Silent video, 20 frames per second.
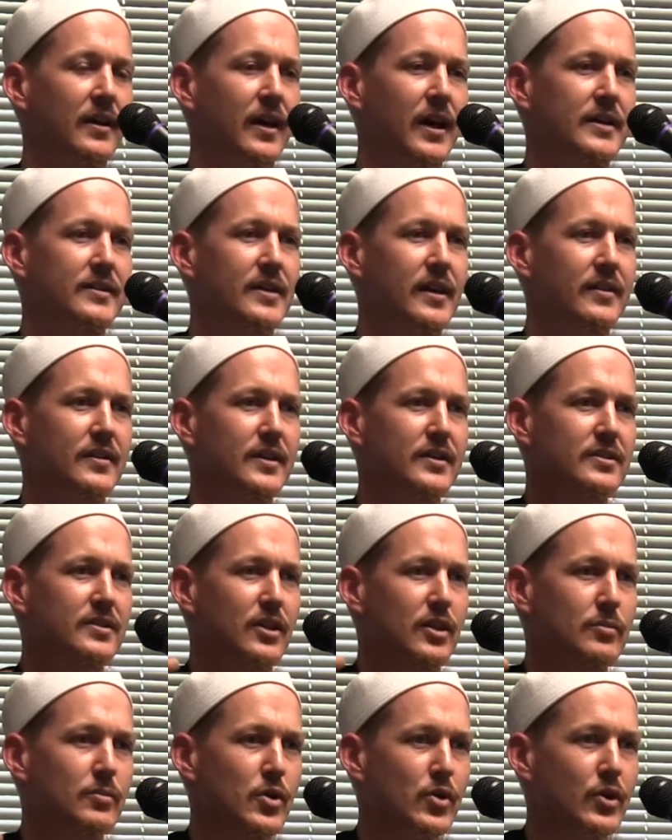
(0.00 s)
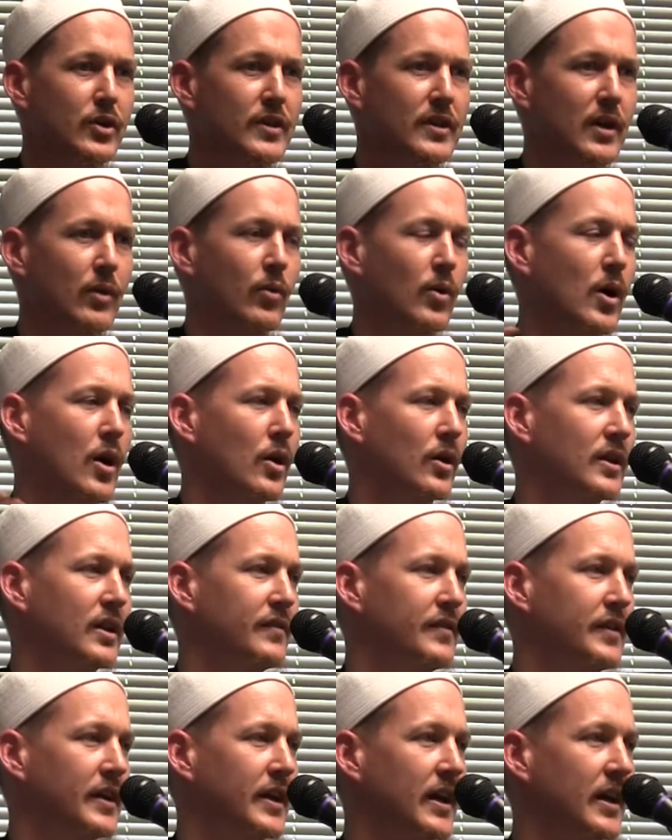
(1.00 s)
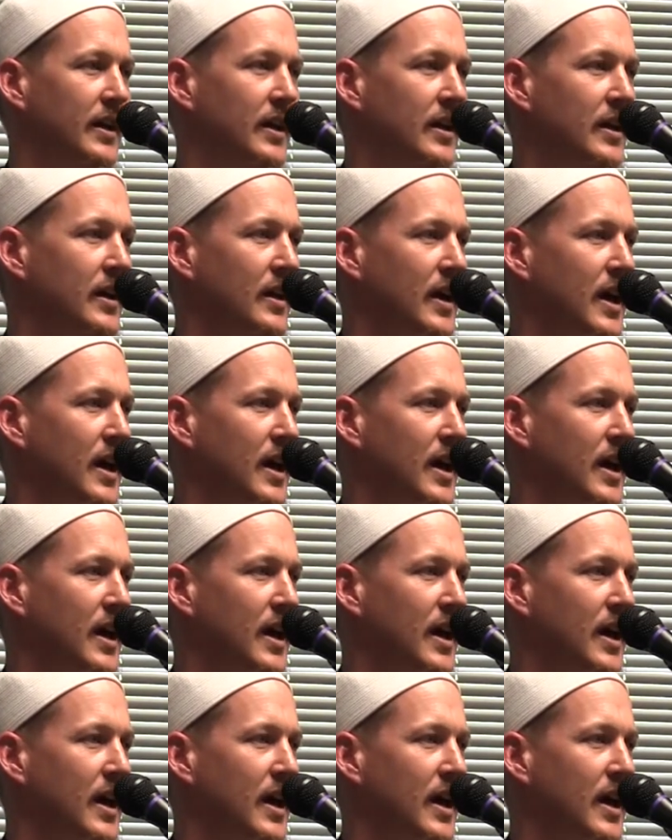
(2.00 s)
is that this community that we're all living in,